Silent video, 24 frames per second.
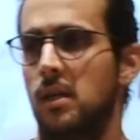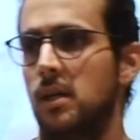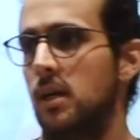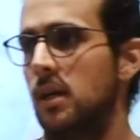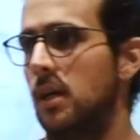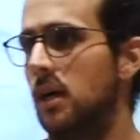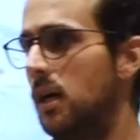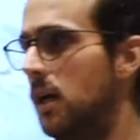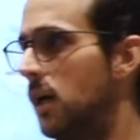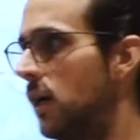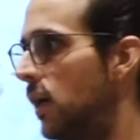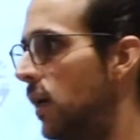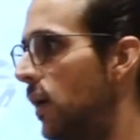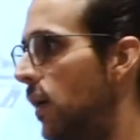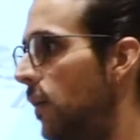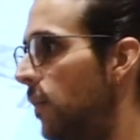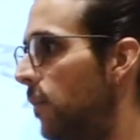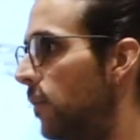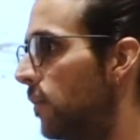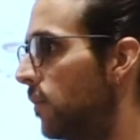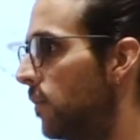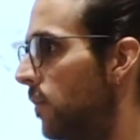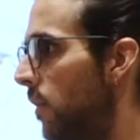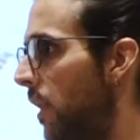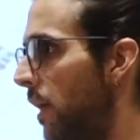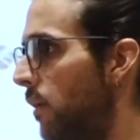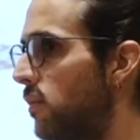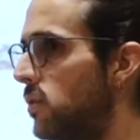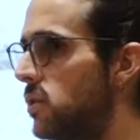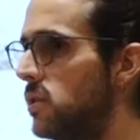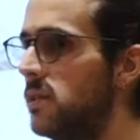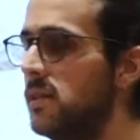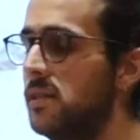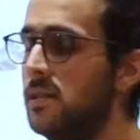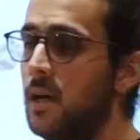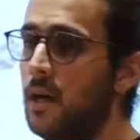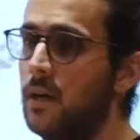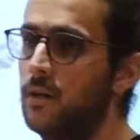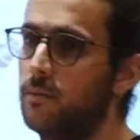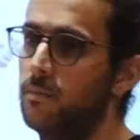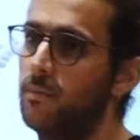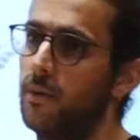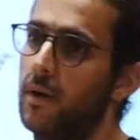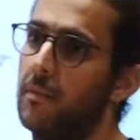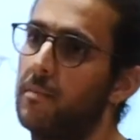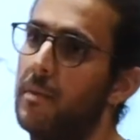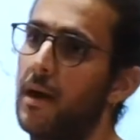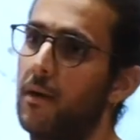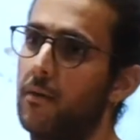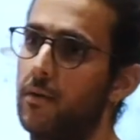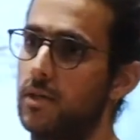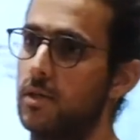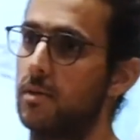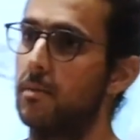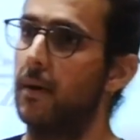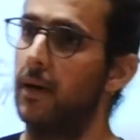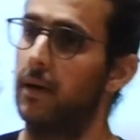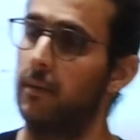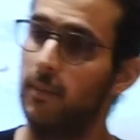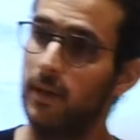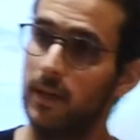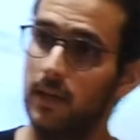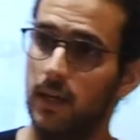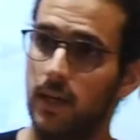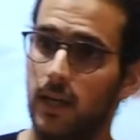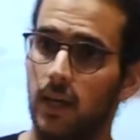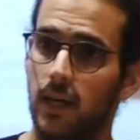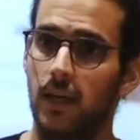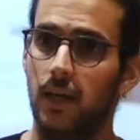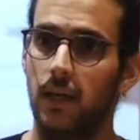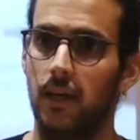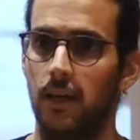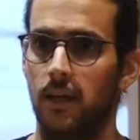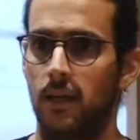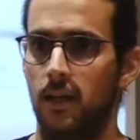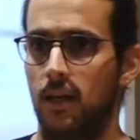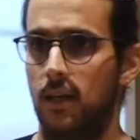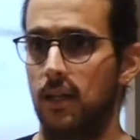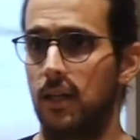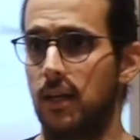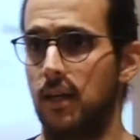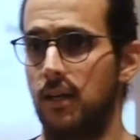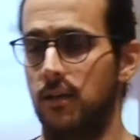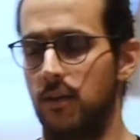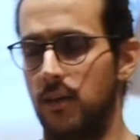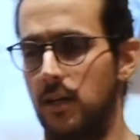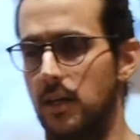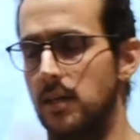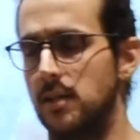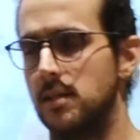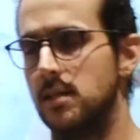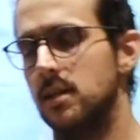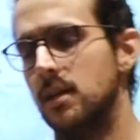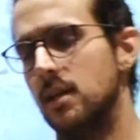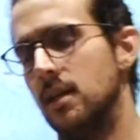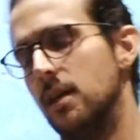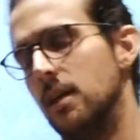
languages decide to break backwards compatibility and that kind of things,